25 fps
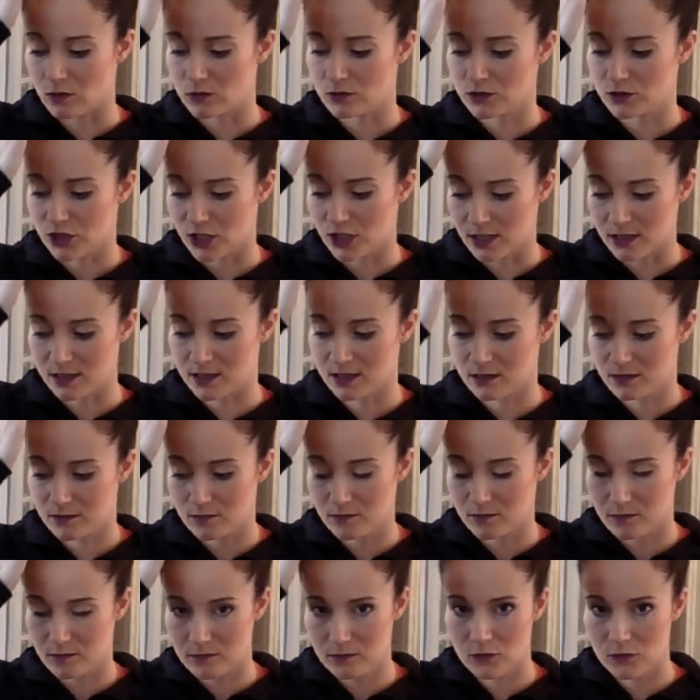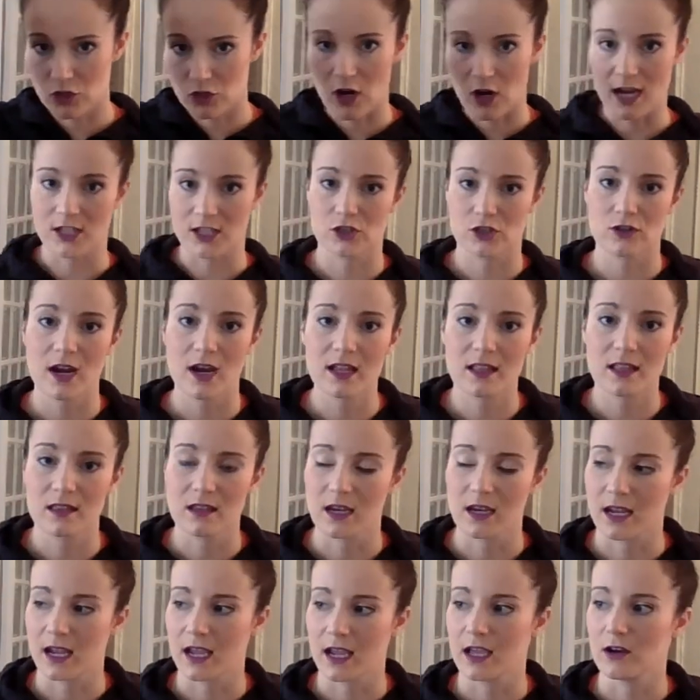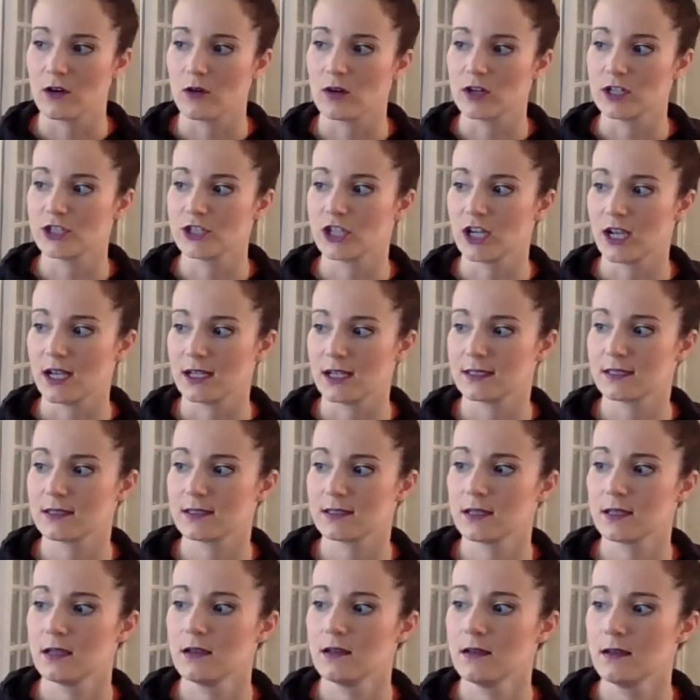just try strengthening it, or just,